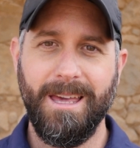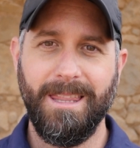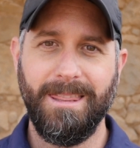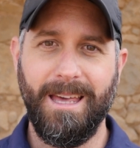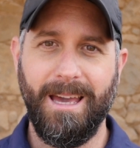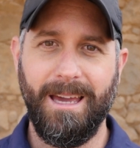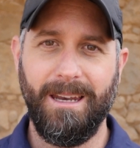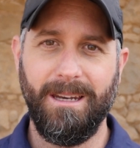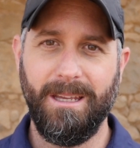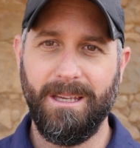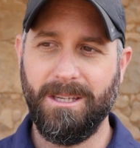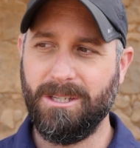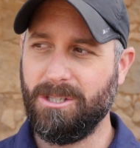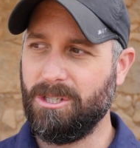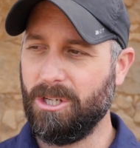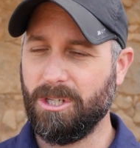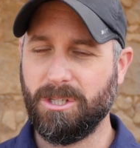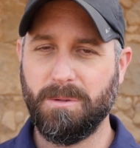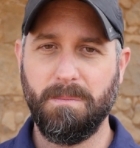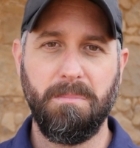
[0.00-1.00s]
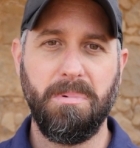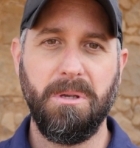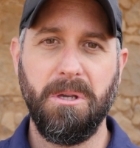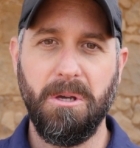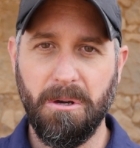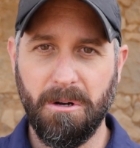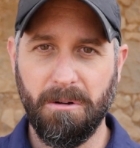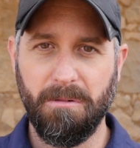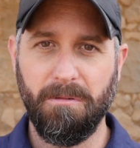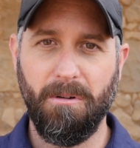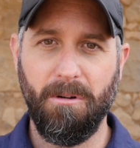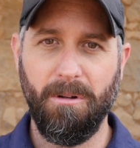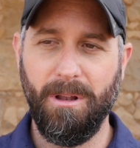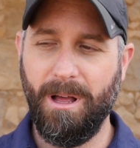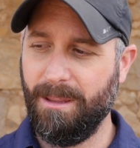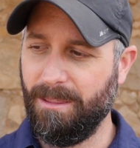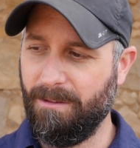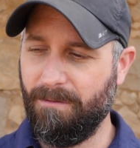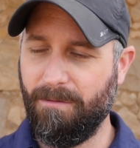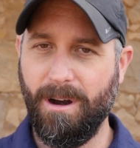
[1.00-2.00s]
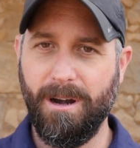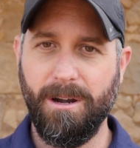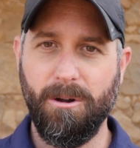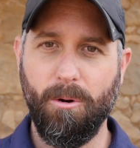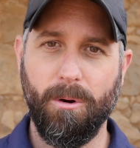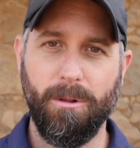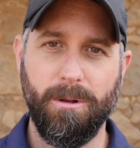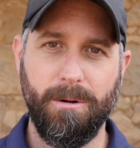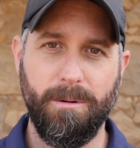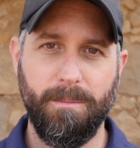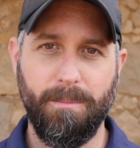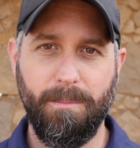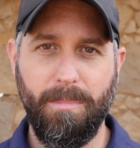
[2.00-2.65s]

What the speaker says: that is just beautiful on the very northern